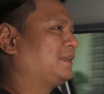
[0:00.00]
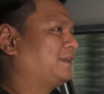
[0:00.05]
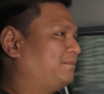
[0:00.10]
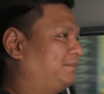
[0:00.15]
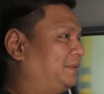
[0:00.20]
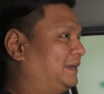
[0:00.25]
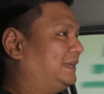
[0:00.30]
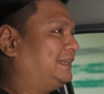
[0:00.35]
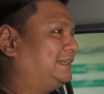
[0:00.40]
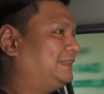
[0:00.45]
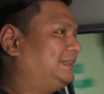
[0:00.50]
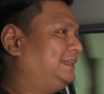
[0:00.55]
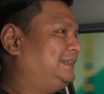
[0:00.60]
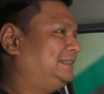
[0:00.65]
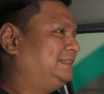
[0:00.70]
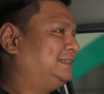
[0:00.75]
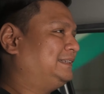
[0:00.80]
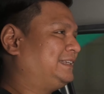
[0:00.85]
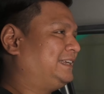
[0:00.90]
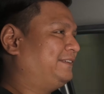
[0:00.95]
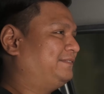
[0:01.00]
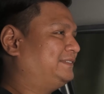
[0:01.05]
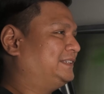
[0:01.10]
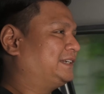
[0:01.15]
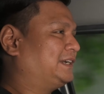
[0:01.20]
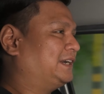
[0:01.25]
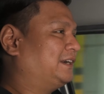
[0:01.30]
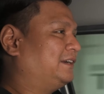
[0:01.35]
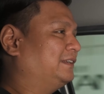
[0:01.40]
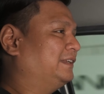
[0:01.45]
But at least it gives the
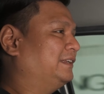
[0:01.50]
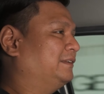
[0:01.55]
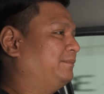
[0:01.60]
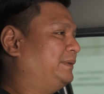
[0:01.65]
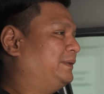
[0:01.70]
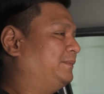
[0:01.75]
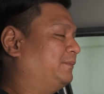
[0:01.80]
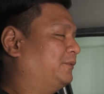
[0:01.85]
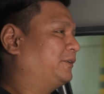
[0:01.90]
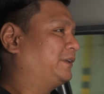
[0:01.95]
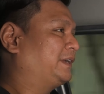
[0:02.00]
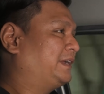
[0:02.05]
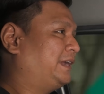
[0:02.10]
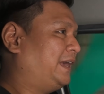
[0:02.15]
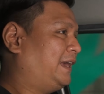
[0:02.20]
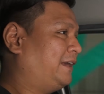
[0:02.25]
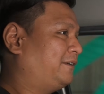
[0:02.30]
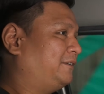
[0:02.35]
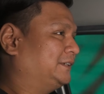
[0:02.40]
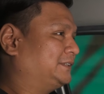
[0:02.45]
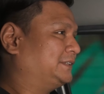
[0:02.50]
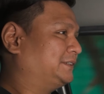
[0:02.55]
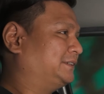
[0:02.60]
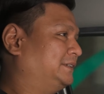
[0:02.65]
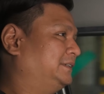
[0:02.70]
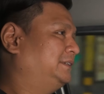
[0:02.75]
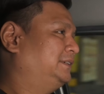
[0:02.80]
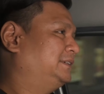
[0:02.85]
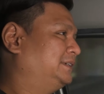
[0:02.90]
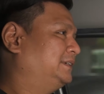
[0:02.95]
car a little bit more
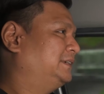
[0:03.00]
character.